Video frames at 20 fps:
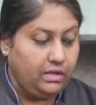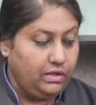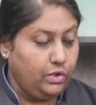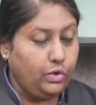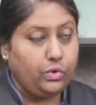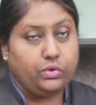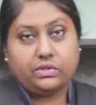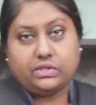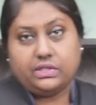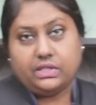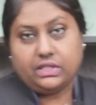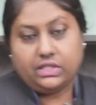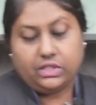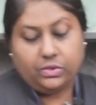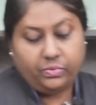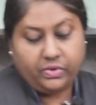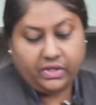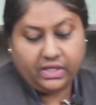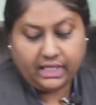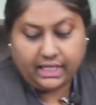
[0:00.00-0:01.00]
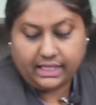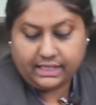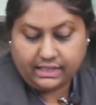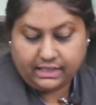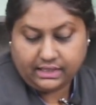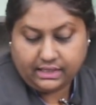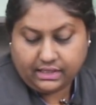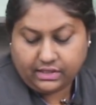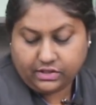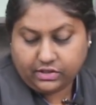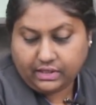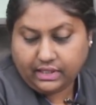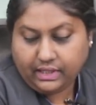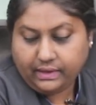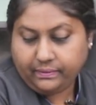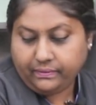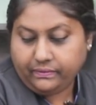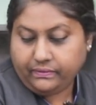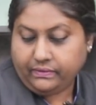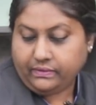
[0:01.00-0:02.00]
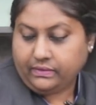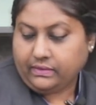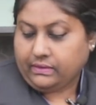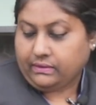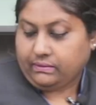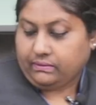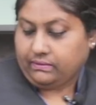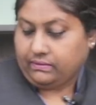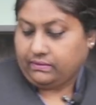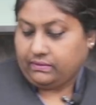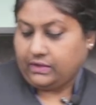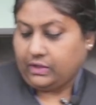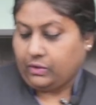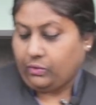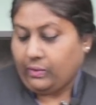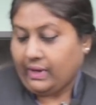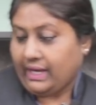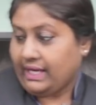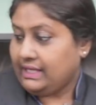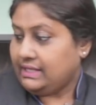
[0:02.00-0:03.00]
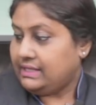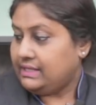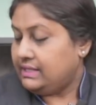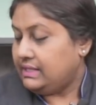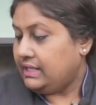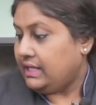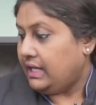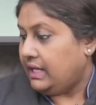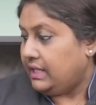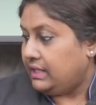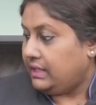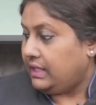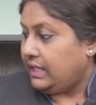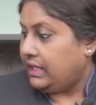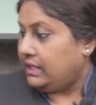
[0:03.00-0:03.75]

yolks in ribbon consistency, the whites, and